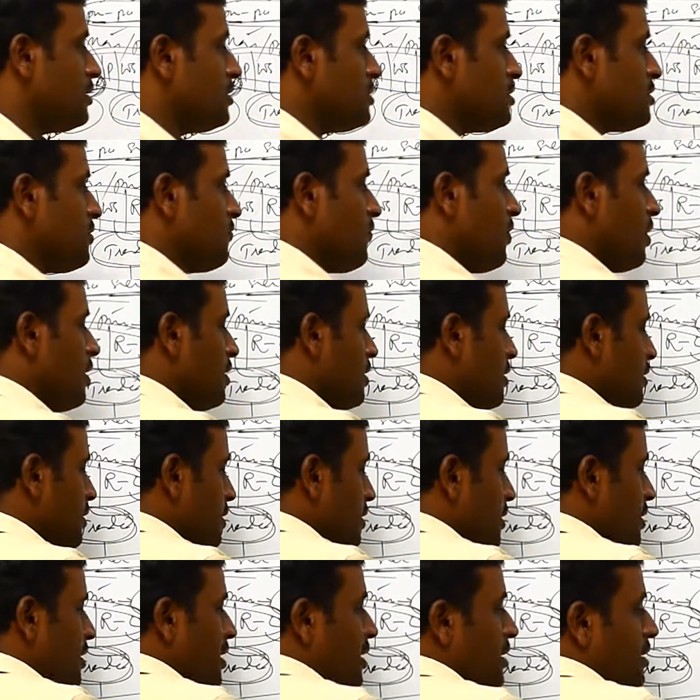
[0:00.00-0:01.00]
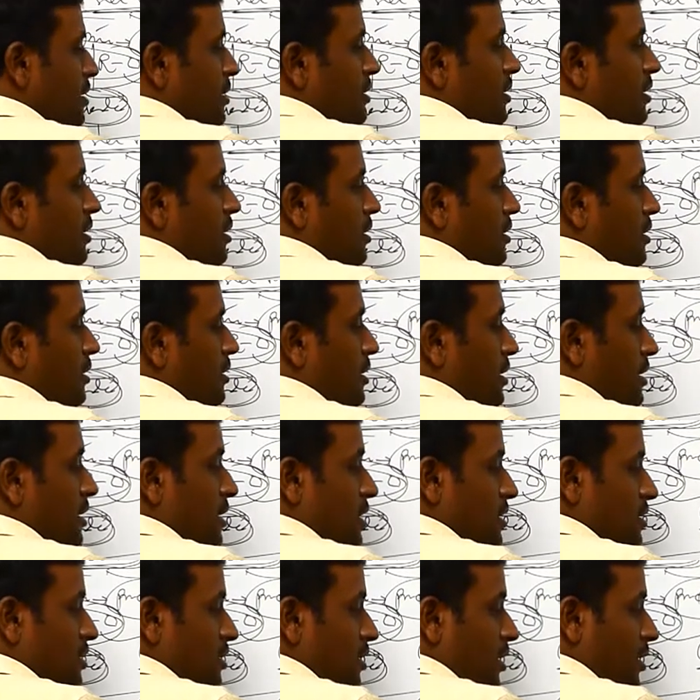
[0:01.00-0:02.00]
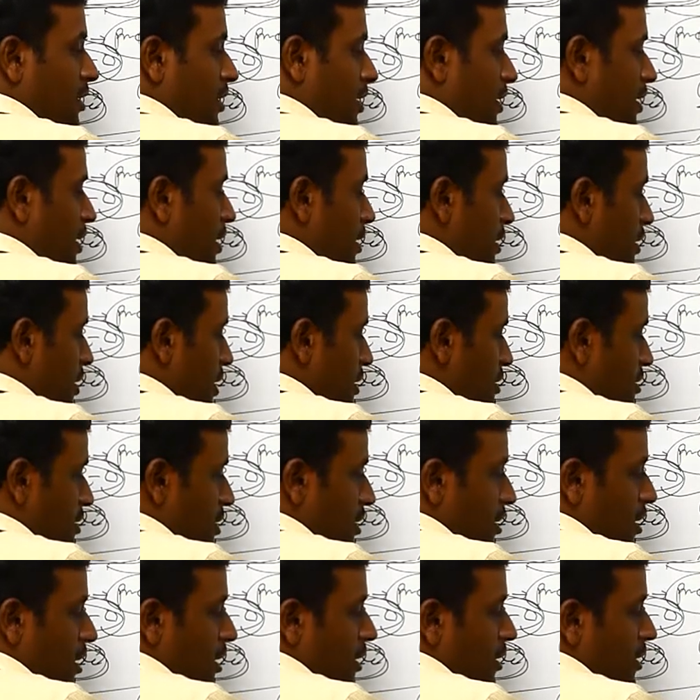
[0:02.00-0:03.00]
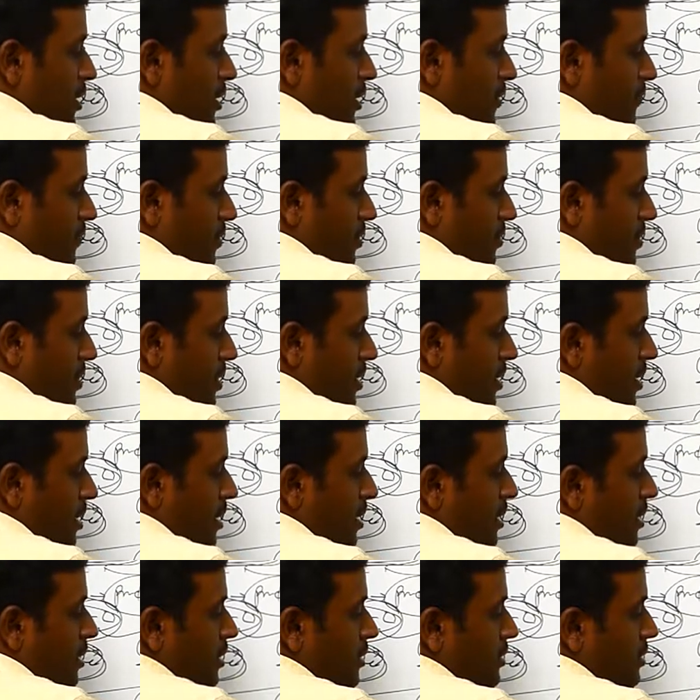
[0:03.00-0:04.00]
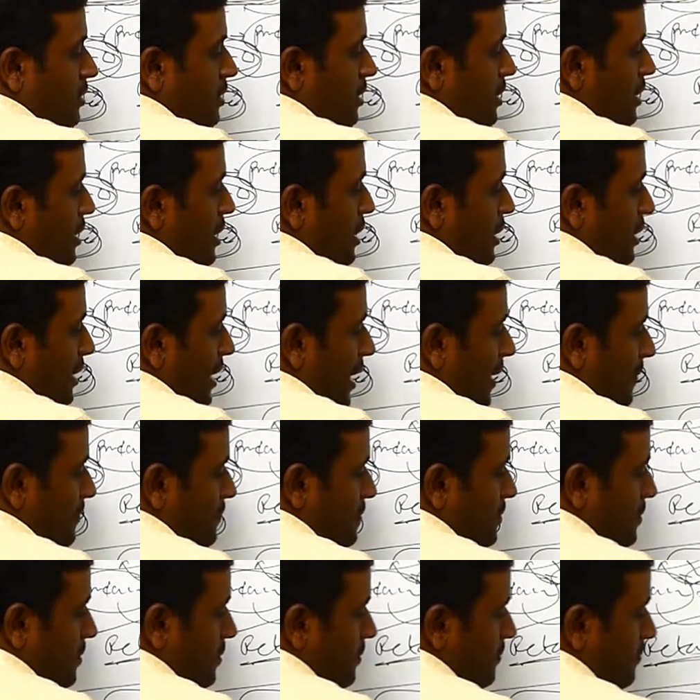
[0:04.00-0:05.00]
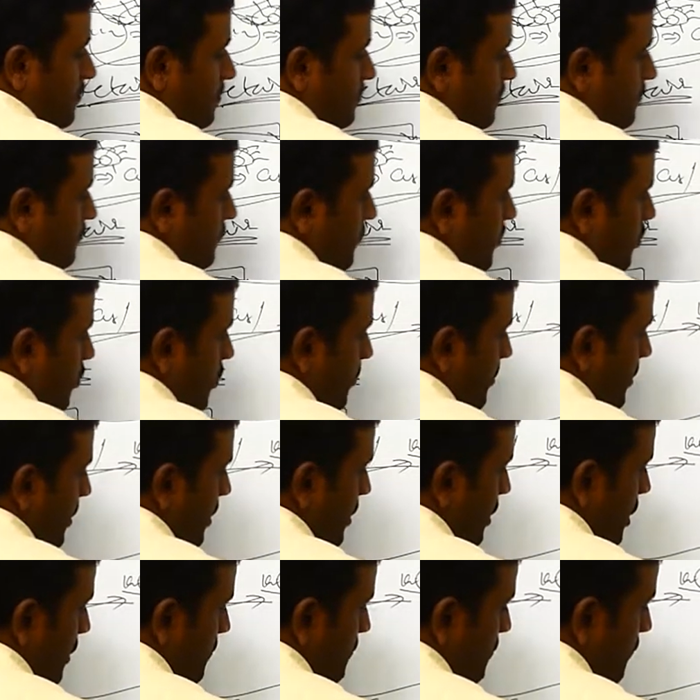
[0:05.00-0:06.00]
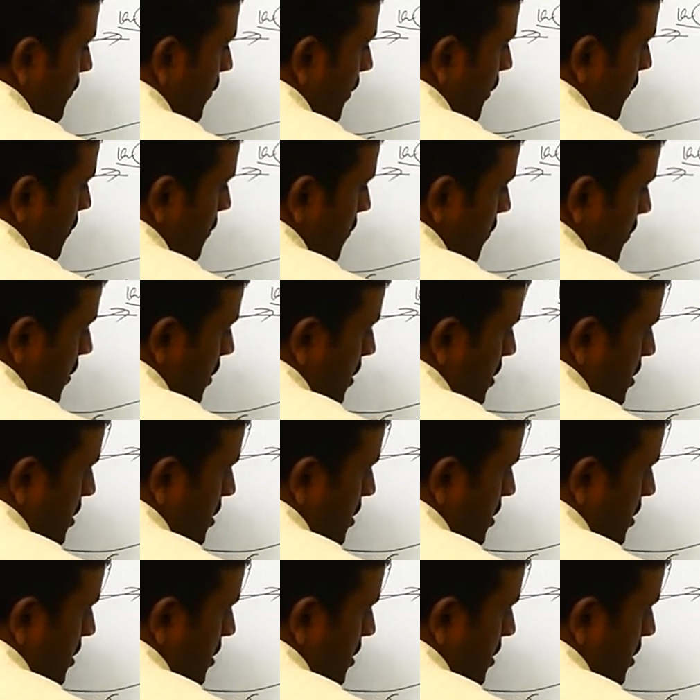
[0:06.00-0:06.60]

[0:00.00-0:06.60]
This foreign trade or international trade or external trade will be three types. How many types we have?